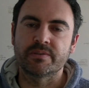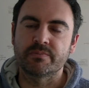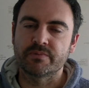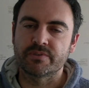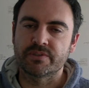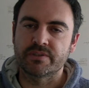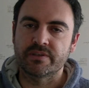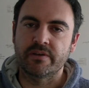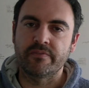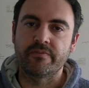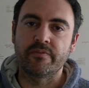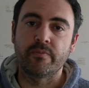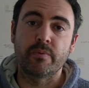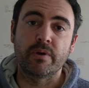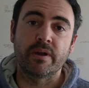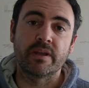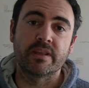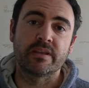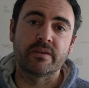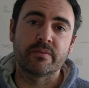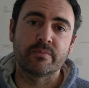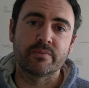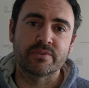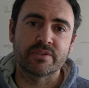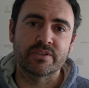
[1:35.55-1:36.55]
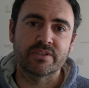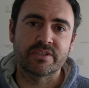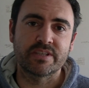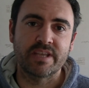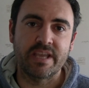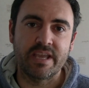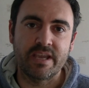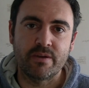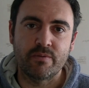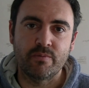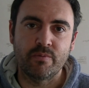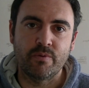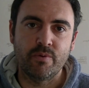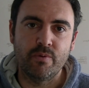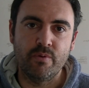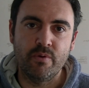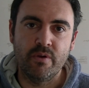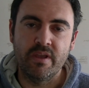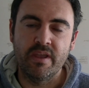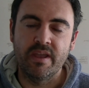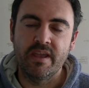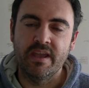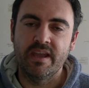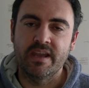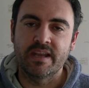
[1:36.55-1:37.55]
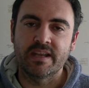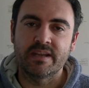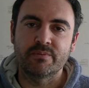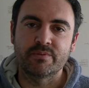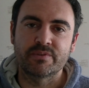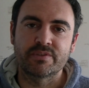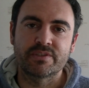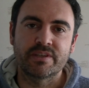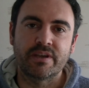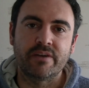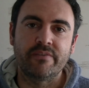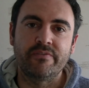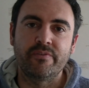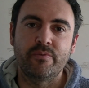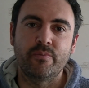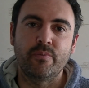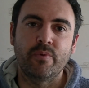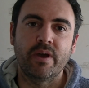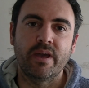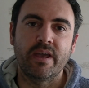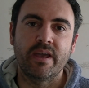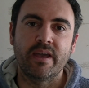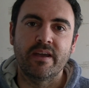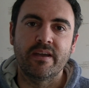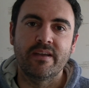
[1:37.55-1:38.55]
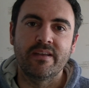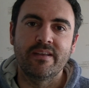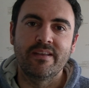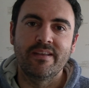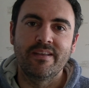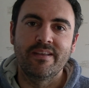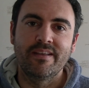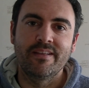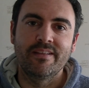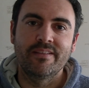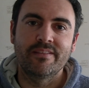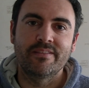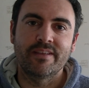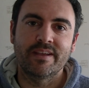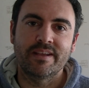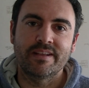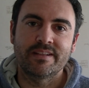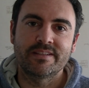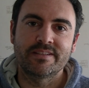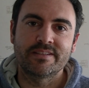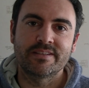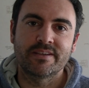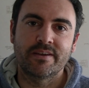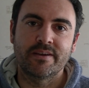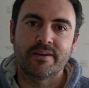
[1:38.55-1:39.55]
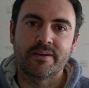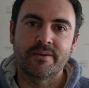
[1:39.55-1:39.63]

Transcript: It was self-aware that it was a sequel, and it was self-aware that